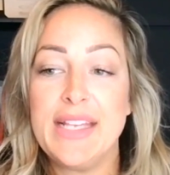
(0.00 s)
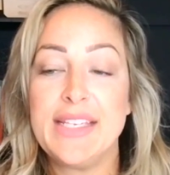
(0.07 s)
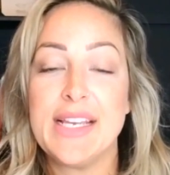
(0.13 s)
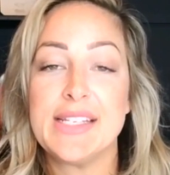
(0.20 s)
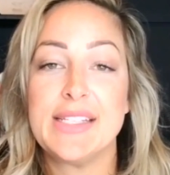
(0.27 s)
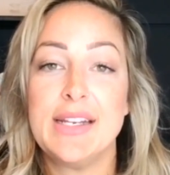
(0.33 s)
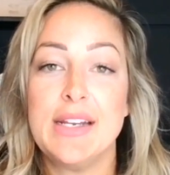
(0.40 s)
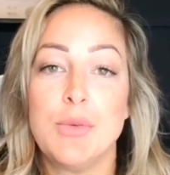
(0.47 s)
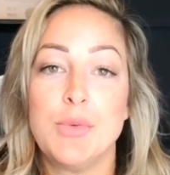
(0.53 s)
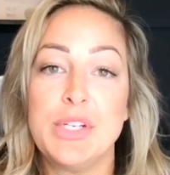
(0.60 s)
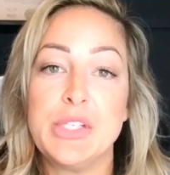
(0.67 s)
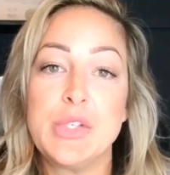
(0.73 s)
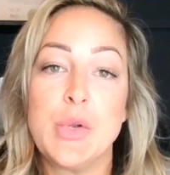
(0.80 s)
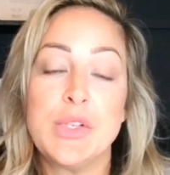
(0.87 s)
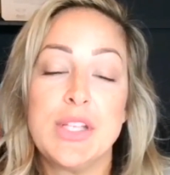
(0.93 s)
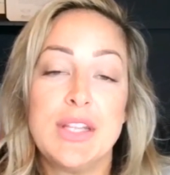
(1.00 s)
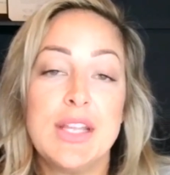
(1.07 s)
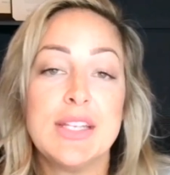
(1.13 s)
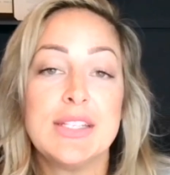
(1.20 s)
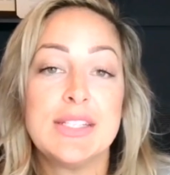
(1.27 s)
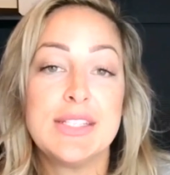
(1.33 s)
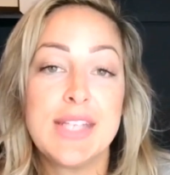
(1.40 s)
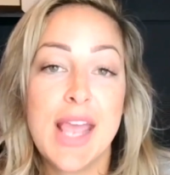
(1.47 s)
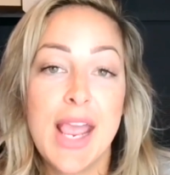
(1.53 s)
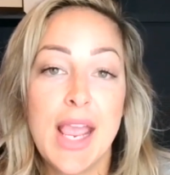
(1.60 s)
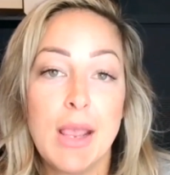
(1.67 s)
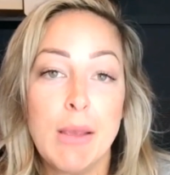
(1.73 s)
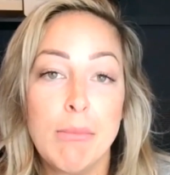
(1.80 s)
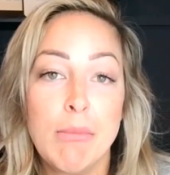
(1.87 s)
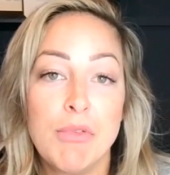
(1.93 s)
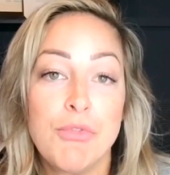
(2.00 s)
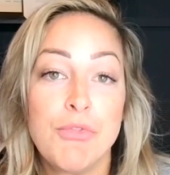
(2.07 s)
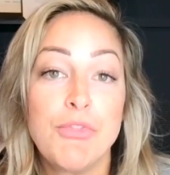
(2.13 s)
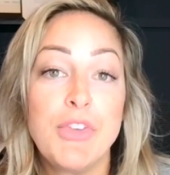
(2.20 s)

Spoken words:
it doesn't result in this same